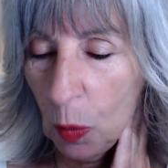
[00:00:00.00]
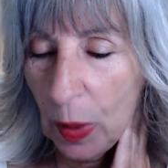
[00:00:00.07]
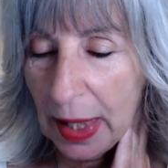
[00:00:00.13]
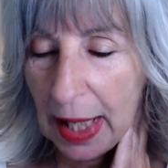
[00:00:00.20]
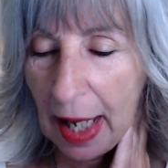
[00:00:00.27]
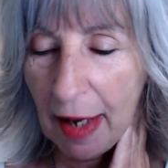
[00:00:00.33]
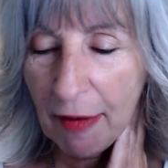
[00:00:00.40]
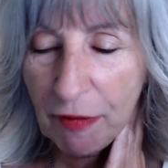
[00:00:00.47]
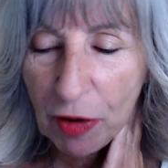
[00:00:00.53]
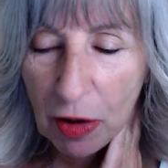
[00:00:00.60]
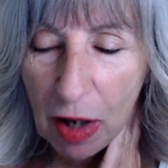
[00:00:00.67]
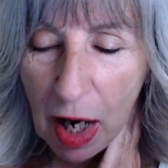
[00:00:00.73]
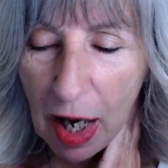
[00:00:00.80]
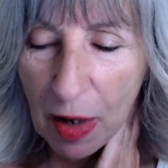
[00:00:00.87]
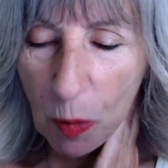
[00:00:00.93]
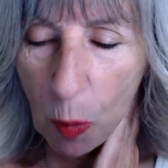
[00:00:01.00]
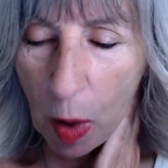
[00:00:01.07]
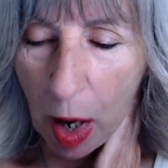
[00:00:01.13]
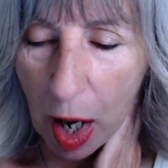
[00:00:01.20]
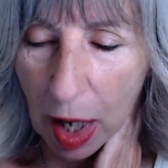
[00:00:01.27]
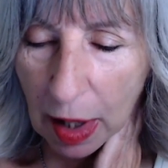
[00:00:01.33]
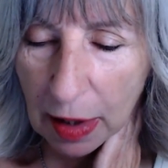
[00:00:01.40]
whenever I
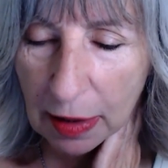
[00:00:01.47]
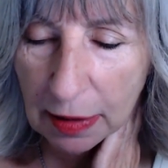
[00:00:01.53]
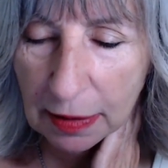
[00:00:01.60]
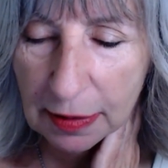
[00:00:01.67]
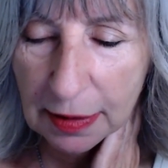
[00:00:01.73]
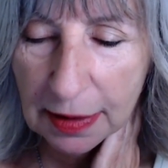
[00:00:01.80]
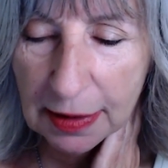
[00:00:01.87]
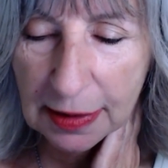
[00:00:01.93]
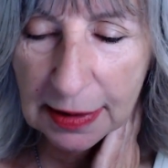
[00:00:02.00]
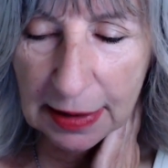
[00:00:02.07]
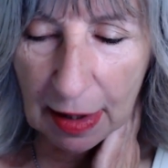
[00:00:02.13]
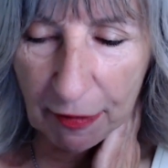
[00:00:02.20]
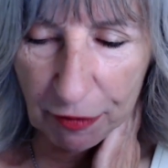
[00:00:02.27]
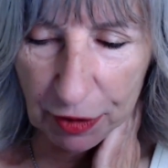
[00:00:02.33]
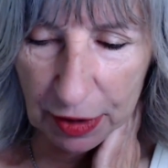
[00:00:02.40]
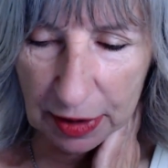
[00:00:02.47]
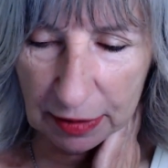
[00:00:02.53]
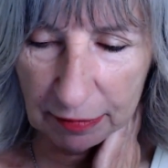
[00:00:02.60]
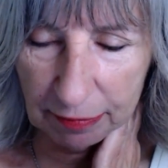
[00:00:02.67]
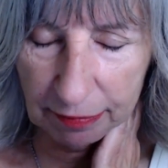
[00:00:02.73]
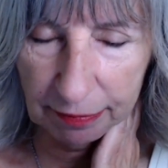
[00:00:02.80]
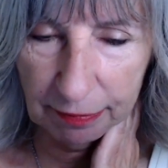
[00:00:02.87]
walk to
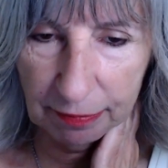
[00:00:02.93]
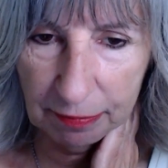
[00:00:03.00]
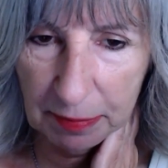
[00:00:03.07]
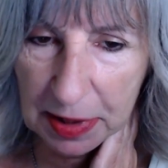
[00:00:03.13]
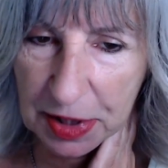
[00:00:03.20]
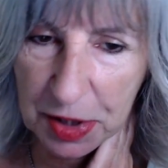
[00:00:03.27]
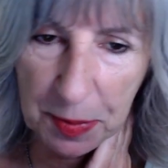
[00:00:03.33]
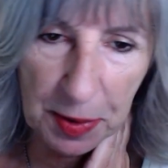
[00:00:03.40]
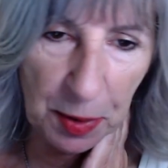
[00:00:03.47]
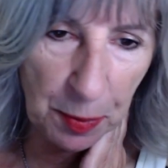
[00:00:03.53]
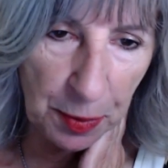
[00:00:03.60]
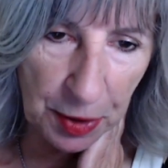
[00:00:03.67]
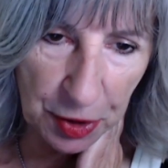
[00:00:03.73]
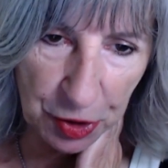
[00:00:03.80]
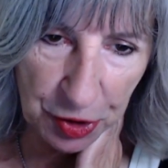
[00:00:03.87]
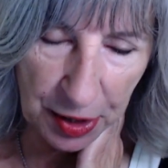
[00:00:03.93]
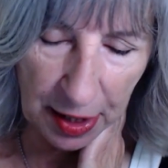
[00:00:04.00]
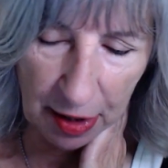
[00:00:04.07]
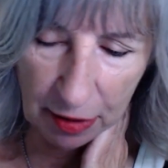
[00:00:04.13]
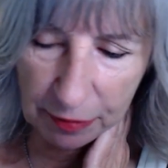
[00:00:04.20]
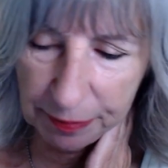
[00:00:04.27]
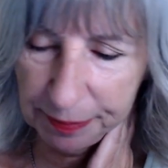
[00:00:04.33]
Suffren, must have been a British
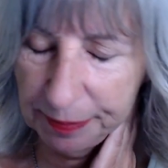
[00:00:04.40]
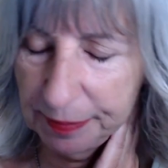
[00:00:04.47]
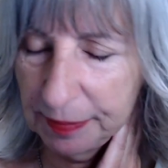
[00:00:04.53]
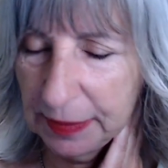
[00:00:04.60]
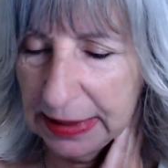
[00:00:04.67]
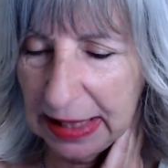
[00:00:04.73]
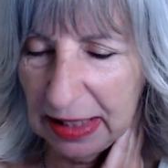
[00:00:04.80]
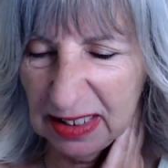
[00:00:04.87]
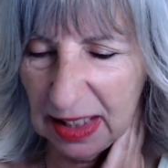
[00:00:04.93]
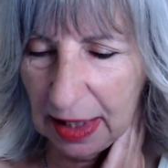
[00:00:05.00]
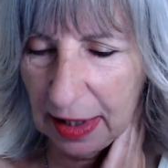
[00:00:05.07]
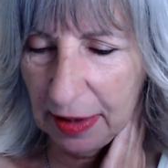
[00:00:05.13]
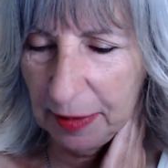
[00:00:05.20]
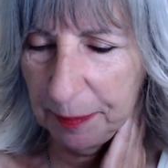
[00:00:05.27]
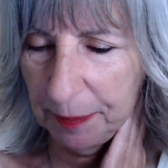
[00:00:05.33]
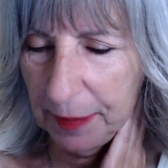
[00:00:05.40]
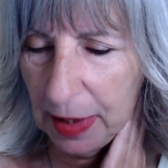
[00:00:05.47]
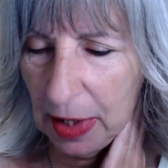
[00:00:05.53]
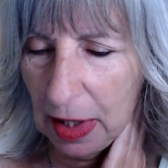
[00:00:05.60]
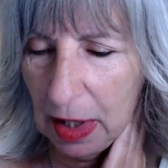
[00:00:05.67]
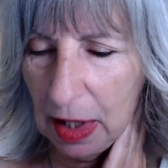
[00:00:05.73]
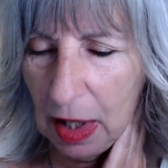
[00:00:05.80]
town, sounds like it,
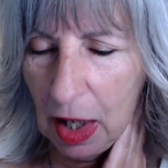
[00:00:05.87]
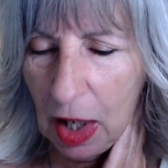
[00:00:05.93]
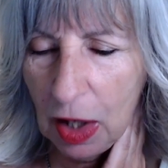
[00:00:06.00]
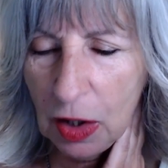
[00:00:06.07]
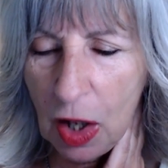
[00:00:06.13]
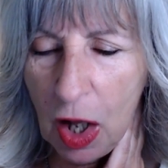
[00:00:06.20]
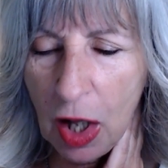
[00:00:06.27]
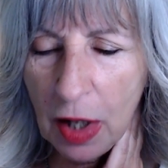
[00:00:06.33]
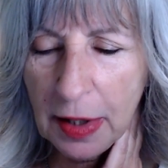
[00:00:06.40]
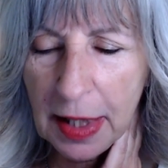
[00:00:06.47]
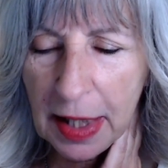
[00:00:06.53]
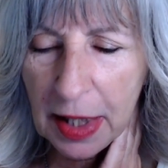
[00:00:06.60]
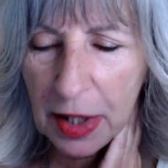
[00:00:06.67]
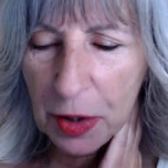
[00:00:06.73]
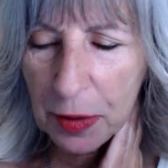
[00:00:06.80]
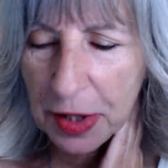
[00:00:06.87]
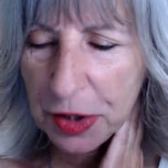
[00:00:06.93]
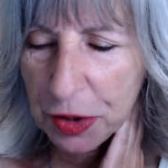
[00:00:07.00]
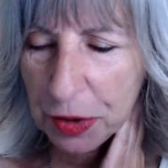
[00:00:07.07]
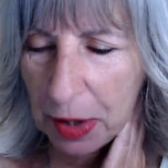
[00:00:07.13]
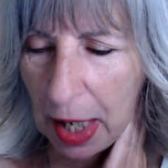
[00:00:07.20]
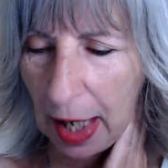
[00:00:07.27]
along the
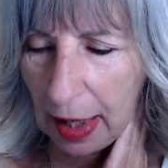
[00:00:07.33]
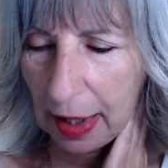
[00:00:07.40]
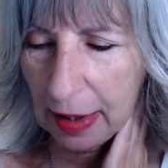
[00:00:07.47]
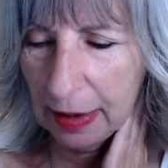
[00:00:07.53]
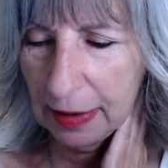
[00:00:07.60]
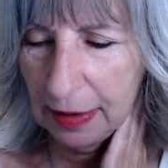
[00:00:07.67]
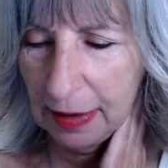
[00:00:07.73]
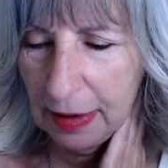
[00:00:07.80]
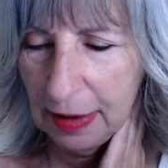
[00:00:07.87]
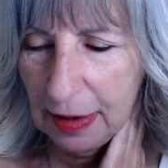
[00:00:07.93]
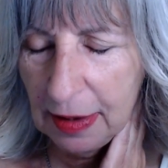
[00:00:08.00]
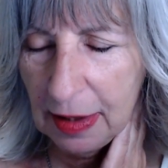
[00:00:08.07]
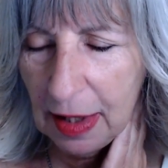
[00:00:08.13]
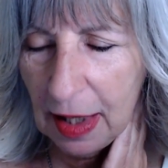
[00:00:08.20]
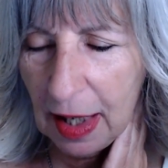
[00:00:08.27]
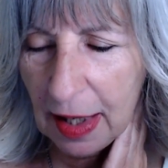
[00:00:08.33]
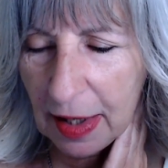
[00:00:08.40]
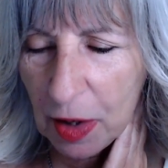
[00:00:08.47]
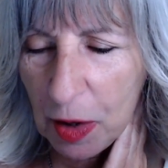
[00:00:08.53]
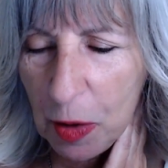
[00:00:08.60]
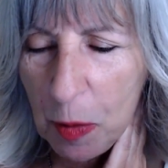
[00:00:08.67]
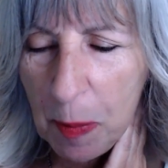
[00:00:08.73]
Erie track, I
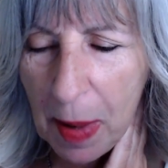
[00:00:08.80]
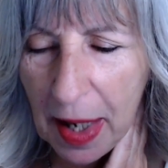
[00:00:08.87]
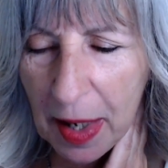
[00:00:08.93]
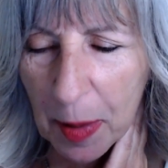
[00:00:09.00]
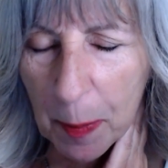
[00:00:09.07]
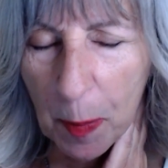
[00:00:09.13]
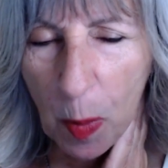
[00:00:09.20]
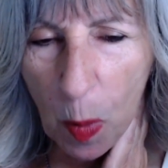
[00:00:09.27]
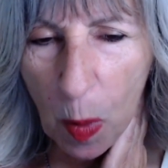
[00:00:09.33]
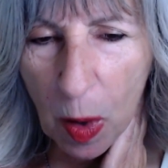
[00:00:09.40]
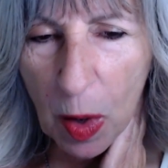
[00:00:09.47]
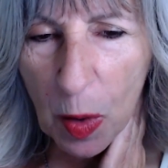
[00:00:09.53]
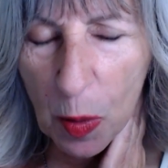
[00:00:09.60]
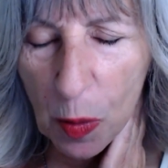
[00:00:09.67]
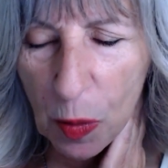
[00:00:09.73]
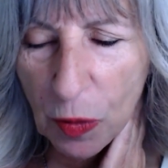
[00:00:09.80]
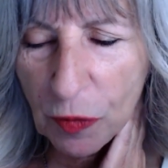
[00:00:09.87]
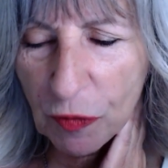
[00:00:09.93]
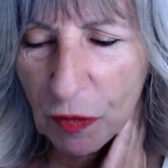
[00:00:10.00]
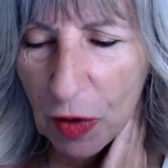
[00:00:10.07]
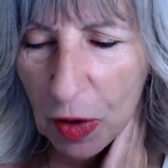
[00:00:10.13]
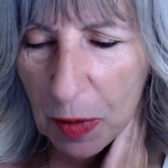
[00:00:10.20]
go by a poor old
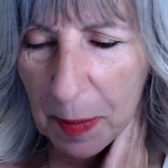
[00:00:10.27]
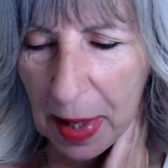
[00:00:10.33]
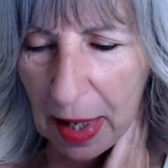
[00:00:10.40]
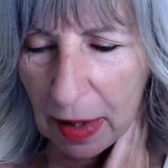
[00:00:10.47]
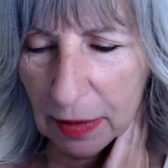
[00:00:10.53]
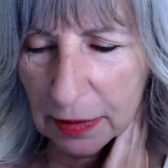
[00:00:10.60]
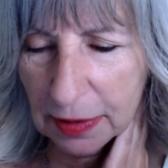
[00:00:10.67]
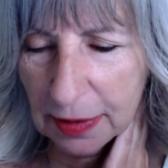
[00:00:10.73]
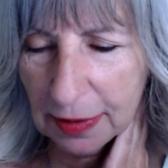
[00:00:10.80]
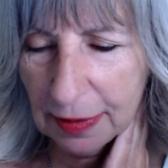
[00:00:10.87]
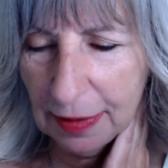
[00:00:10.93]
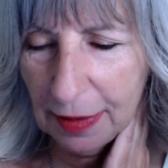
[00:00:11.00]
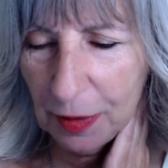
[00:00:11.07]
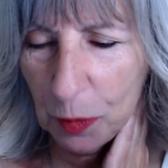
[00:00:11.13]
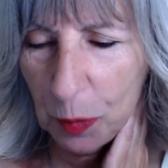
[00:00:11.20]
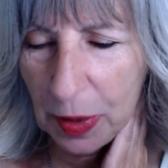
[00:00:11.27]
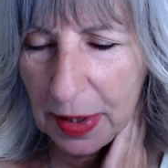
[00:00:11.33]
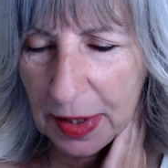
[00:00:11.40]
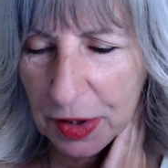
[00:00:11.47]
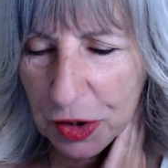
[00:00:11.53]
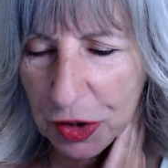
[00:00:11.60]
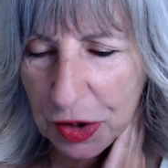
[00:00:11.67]
farmhouse
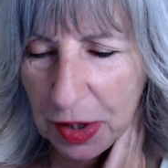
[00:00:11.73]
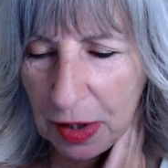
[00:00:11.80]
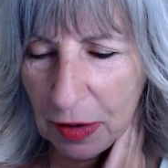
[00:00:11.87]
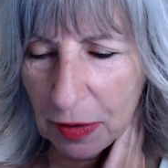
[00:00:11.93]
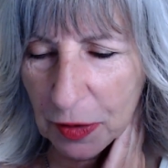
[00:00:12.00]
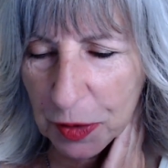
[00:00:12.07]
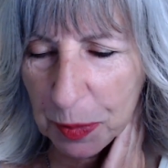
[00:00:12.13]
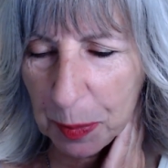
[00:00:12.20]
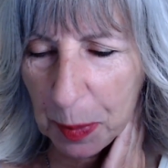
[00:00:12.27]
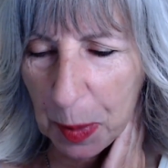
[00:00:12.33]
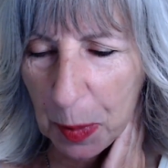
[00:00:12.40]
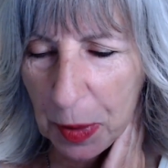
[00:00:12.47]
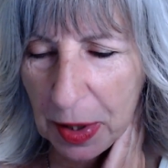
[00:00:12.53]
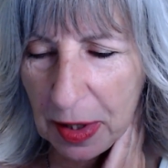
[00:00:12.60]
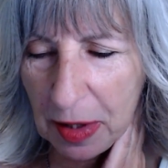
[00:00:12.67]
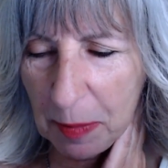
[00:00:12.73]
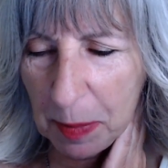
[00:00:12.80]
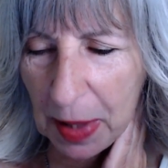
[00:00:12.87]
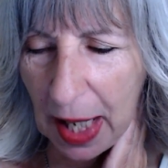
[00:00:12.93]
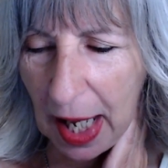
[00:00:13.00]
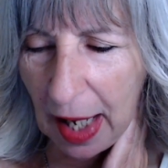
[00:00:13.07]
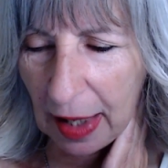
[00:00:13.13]
with its shingles broken and
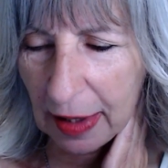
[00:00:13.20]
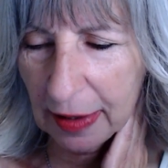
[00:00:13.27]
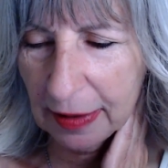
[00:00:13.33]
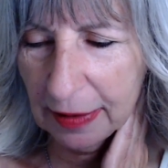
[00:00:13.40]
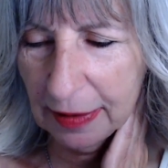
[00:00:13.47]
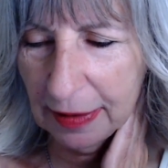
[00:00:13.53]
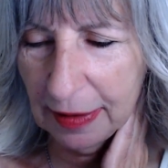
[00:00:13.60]
black.